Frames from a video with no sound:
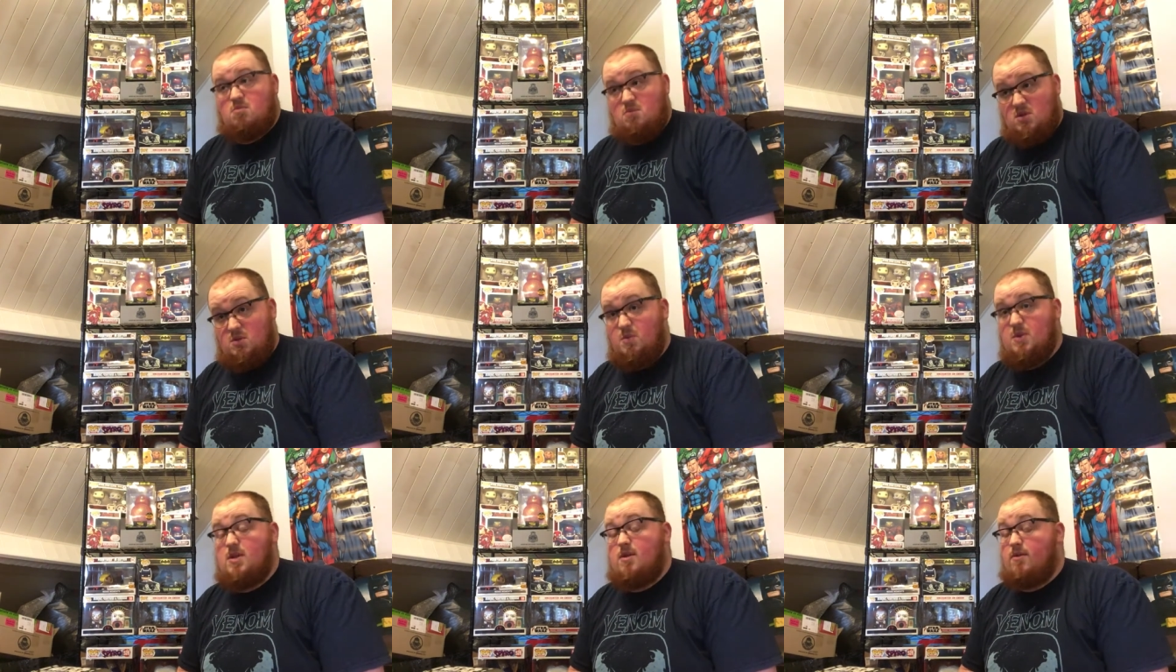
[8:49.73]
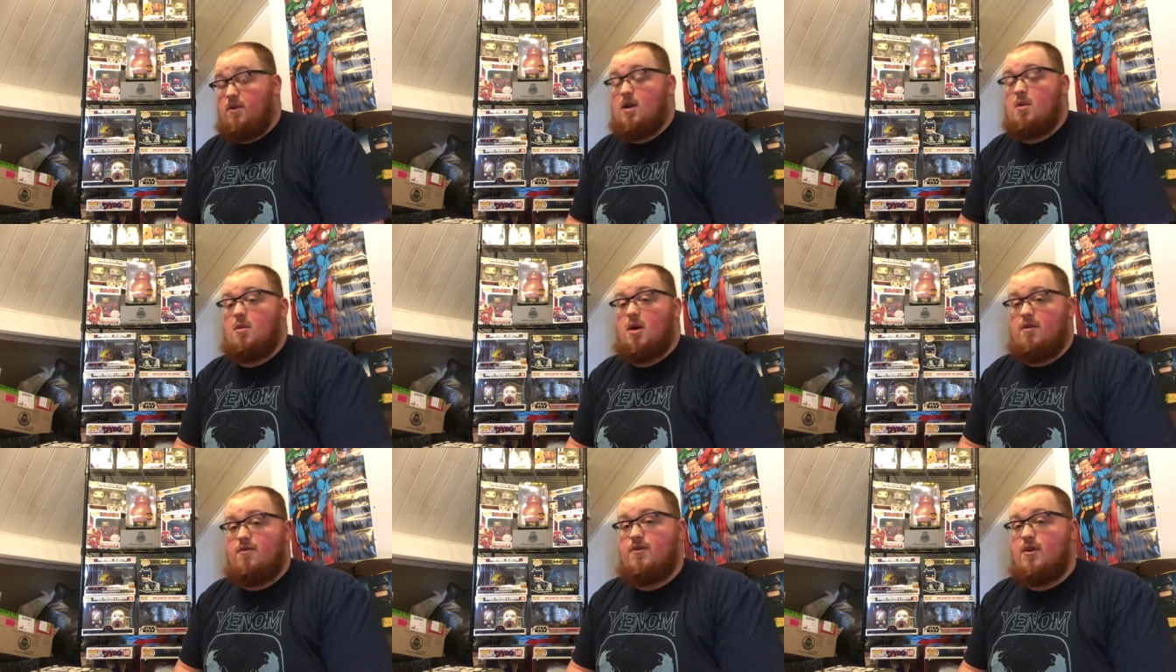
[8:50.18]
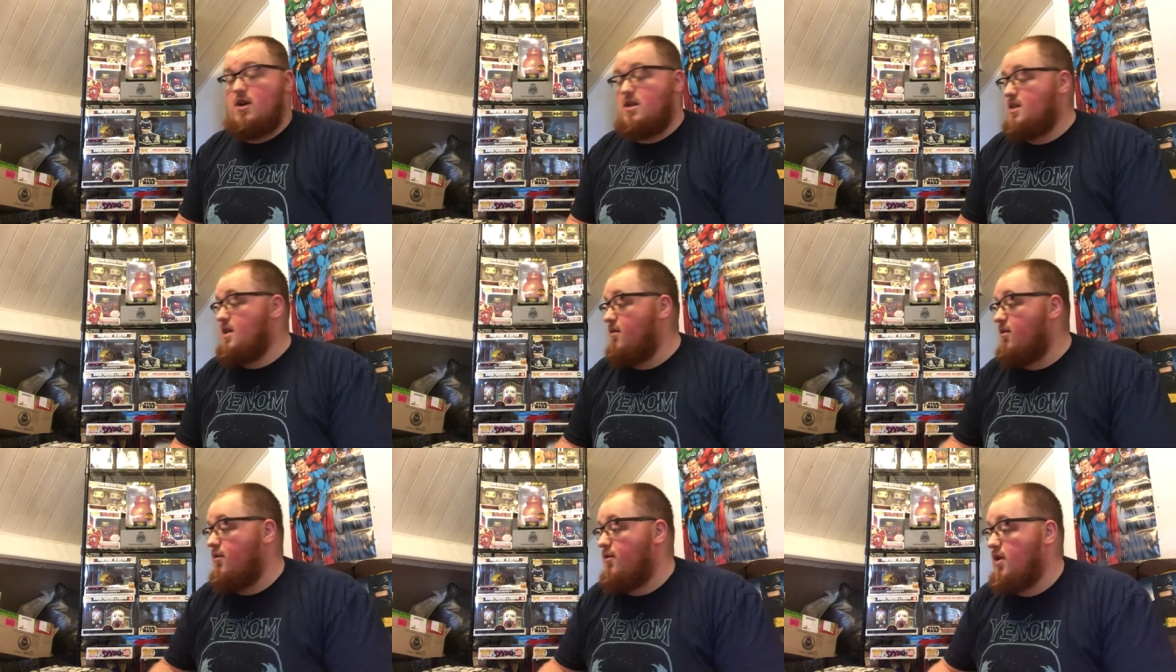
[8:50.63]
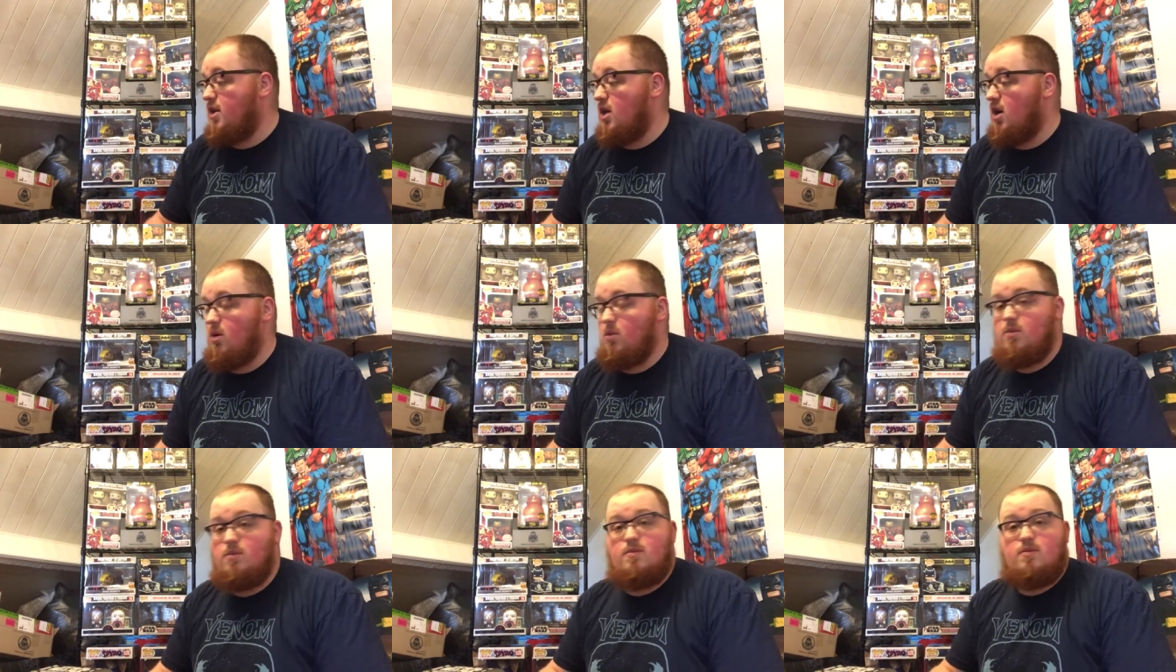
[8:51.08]
specifically my first ever
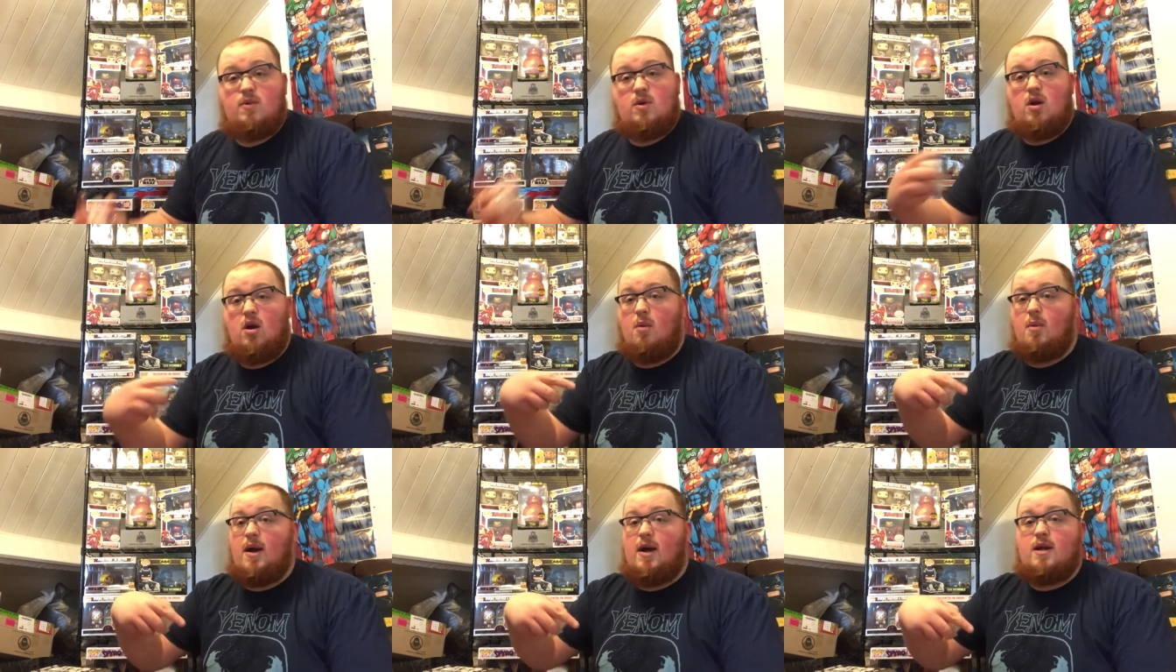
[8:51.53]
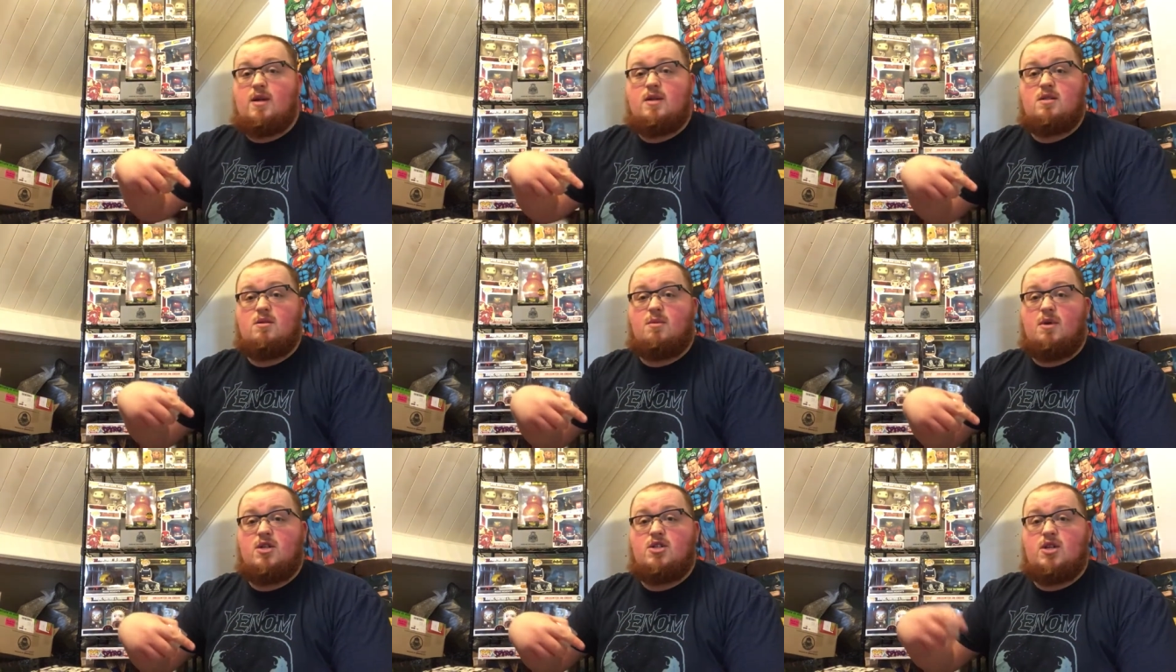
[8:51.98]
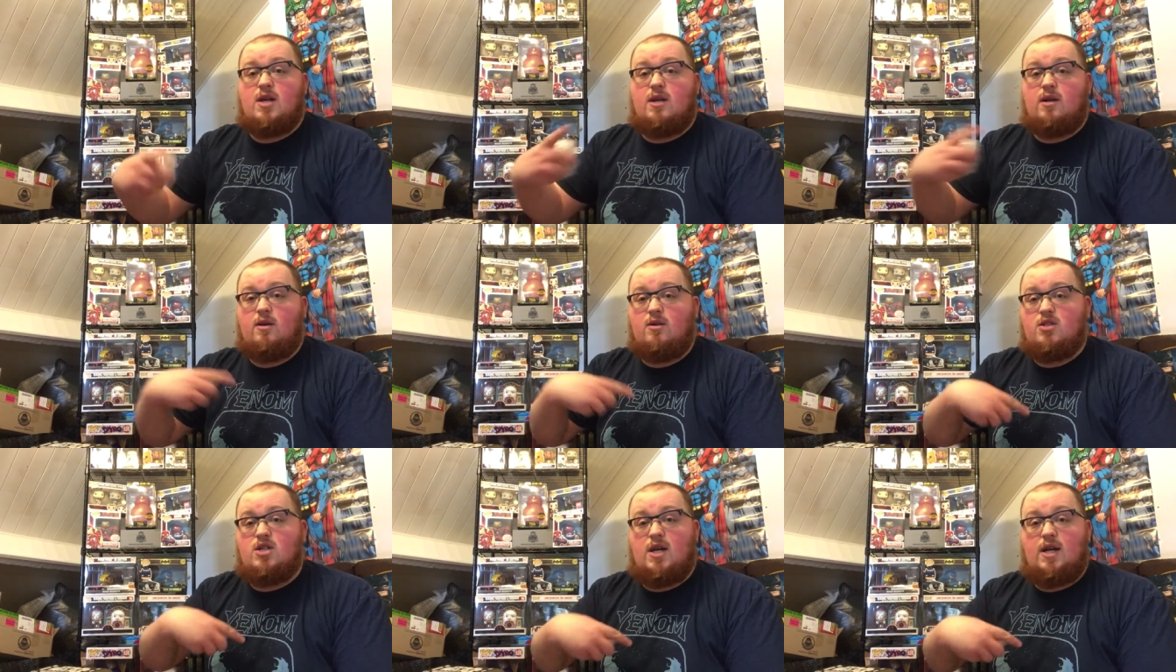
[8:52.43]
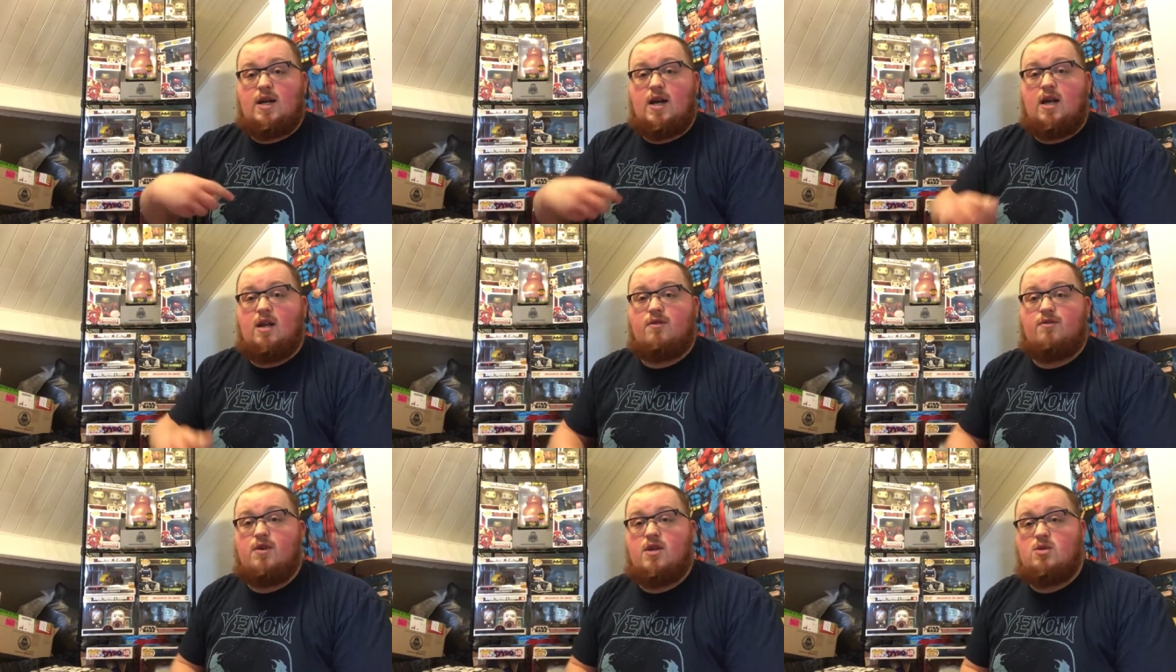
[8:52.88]
video, go back to my channel and check
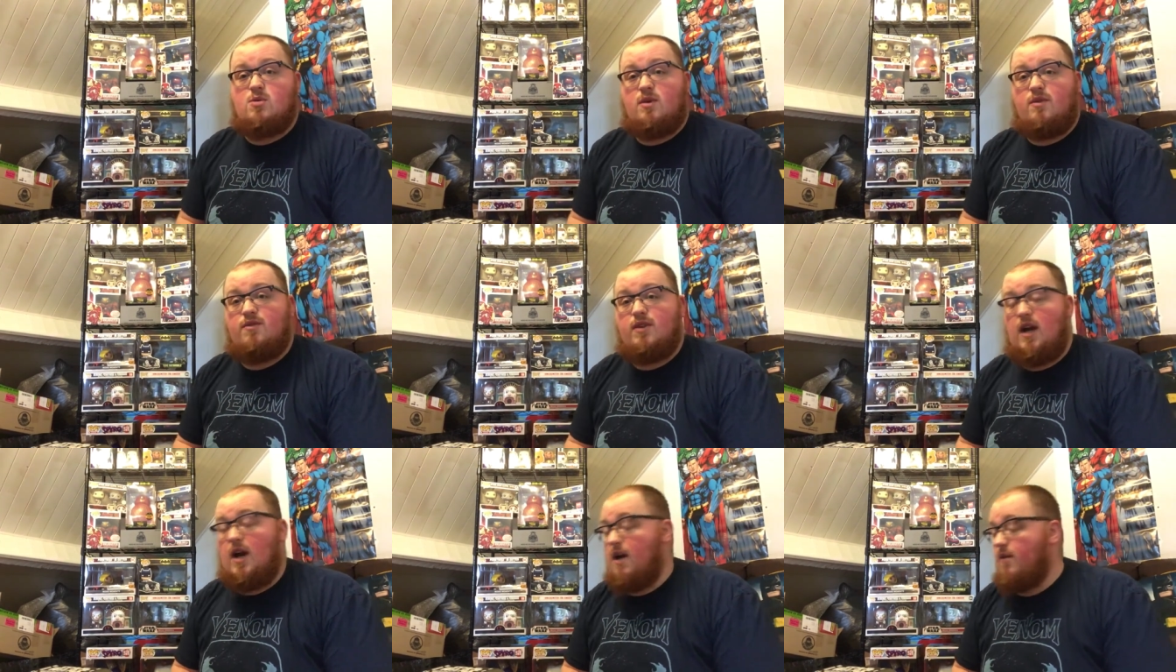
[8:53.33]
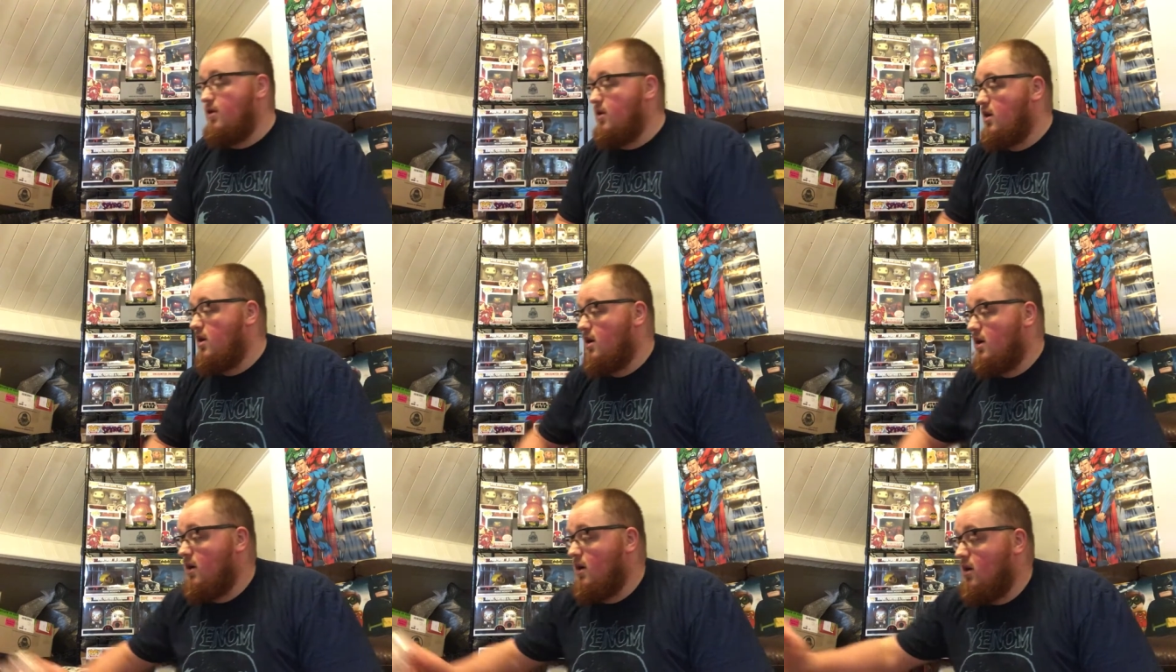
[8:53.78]
out the first one if you haven't.